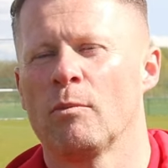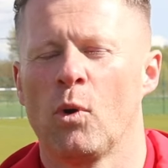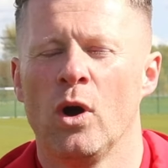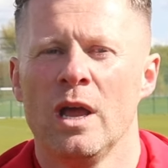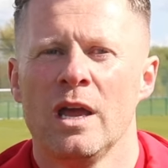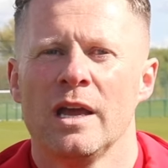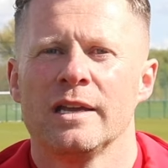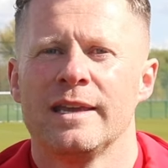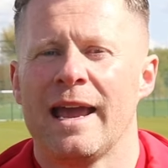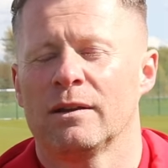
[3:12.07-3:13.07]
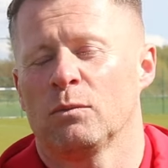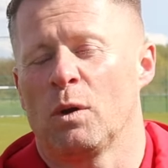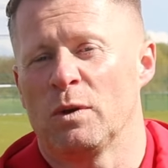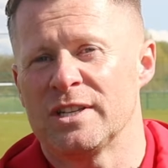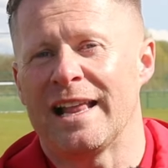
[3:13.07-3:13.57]
But yeah,
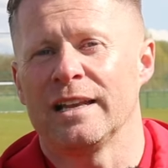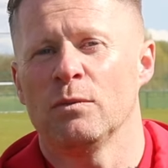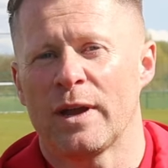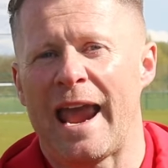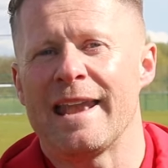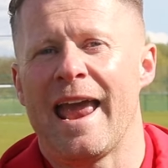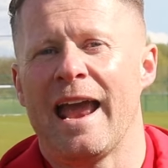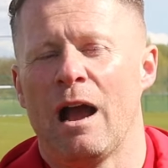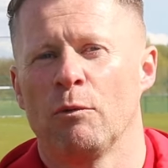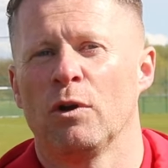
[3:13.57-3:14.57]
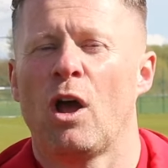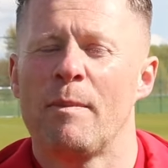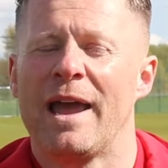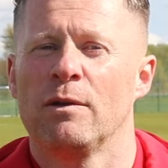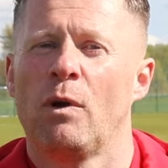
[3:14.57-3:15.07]
we're gelling, we're getting there, and we're a lot
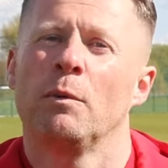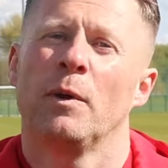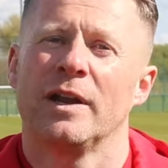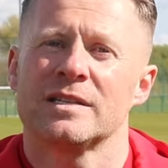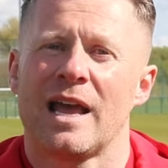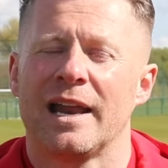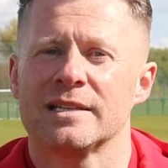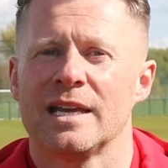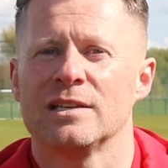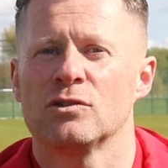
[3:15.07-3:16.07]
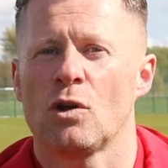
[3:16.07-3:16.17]
better than what we were at the start of the season.